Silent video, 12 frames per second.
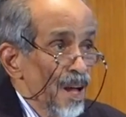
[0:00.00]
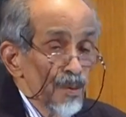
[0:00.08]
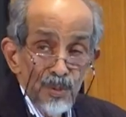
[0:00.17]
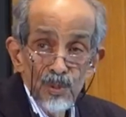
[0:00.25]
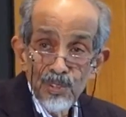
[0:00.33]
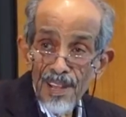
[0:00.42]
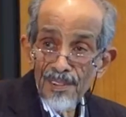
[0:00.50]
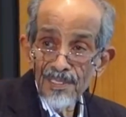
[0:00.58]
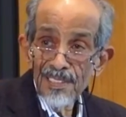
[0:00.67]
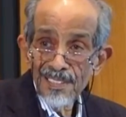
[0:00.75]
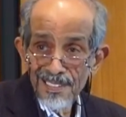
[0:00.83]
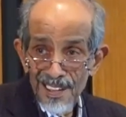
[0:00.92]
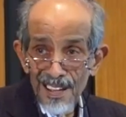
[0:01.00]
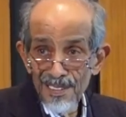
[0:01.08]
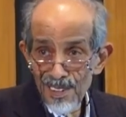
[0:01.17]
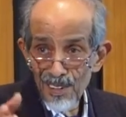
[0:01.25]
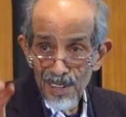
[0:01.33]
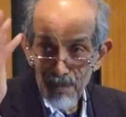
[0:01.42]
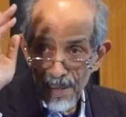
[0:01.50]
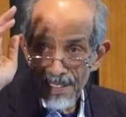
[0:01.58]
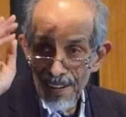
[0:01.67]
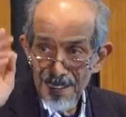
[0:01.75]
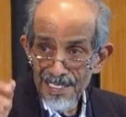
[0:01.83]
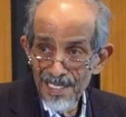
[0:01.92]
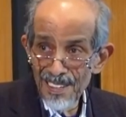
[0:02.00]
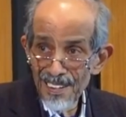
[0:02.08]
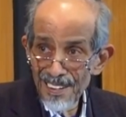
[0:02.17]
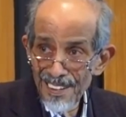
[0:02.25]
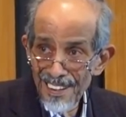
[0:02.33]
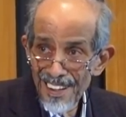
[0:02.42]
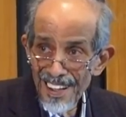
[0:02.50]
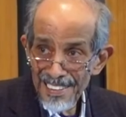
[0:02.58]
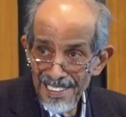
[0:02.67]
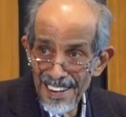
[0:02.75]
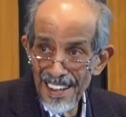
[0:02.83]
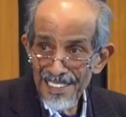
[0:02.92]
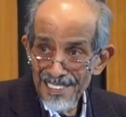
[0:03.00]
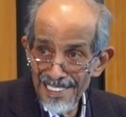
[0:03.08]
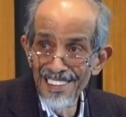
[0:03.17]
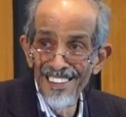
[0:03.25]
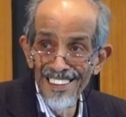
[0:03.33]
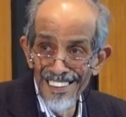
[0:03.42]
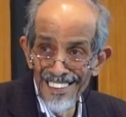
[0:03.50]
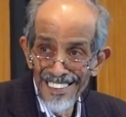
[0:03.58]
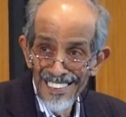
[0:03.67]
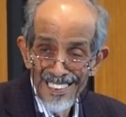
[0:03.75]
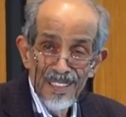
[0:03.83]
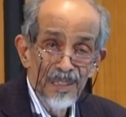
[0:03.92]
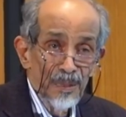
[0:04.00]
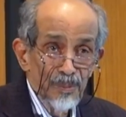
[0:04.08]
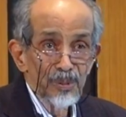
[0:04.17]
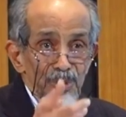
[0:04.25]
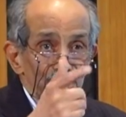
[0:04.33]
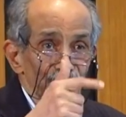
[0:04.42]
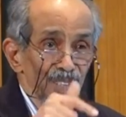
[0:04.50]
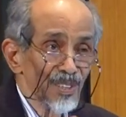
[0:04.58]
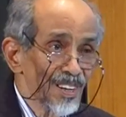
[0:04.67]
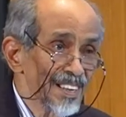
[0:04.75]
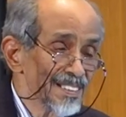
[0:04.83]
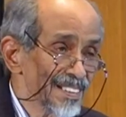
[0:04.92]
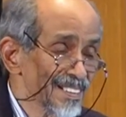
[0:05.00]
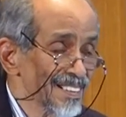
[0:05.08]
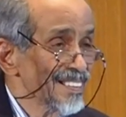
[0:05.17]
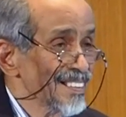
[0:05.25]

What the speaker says: We used to have this, I don't know, in my days here at Nias, we used to circulate it.